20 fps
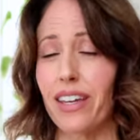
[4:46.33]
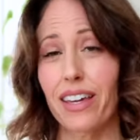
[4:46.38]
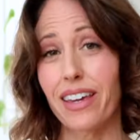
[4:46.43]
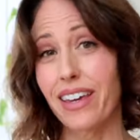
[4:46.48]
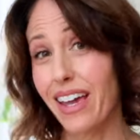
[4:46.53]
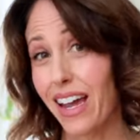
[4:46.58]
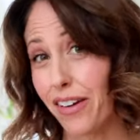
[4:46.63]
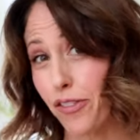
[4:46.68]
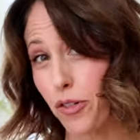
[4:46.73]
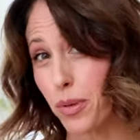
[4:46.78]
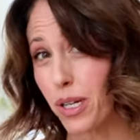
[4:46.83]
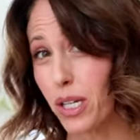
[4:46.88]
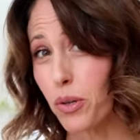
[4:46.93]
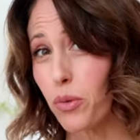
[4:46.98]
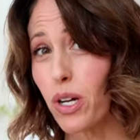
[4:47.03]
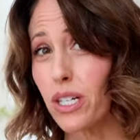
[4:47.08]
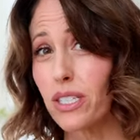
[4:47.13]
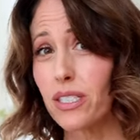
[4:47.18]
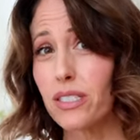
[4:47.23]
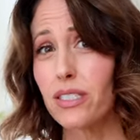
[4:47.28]
like
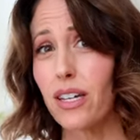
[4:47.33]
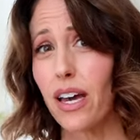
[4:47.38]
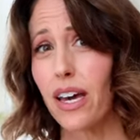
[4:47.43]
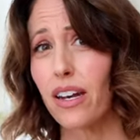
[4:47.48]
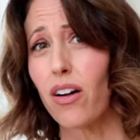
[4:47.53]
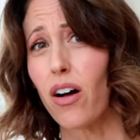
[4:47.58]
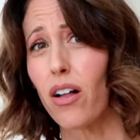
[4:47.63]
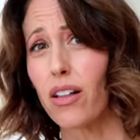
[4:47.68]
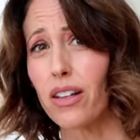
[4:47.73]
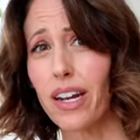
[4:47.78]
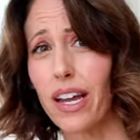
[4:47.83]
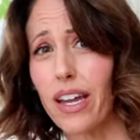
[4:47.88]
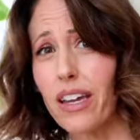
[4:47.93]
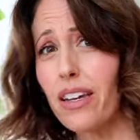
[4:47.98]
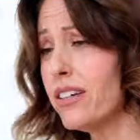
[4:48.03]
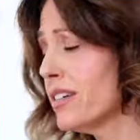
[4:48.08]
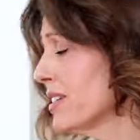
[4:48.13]
everybody wants at a holiday.